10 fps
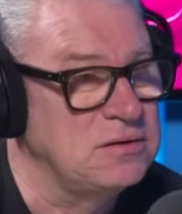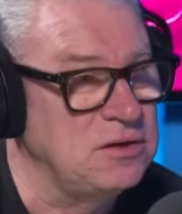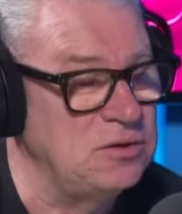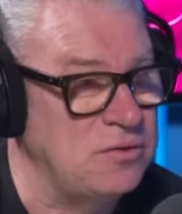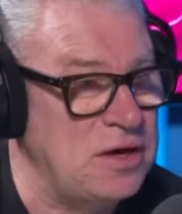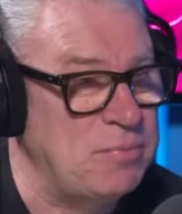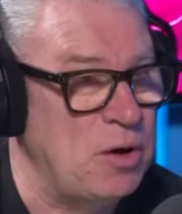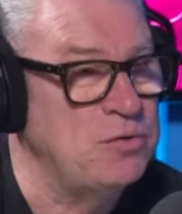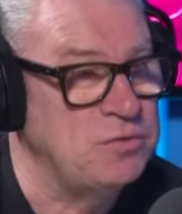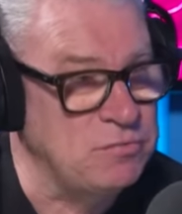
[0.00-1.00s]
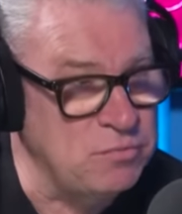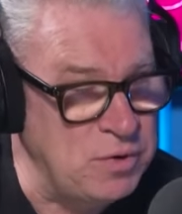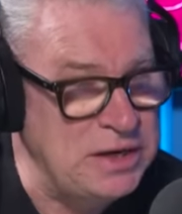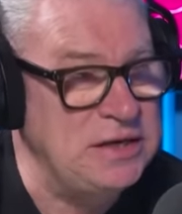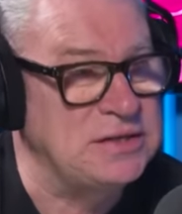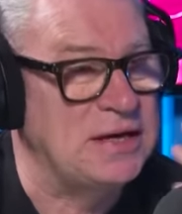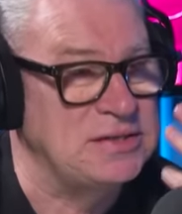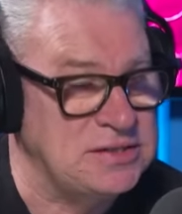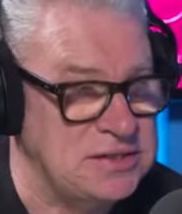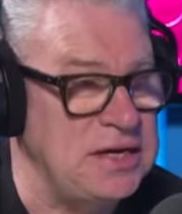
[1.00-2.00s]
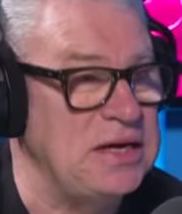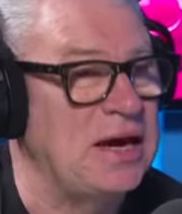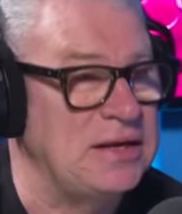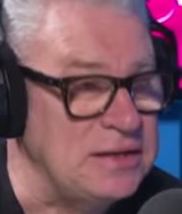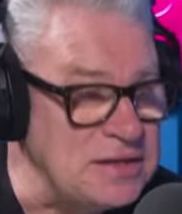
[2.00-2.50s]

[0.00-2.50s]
You know, they both read and see and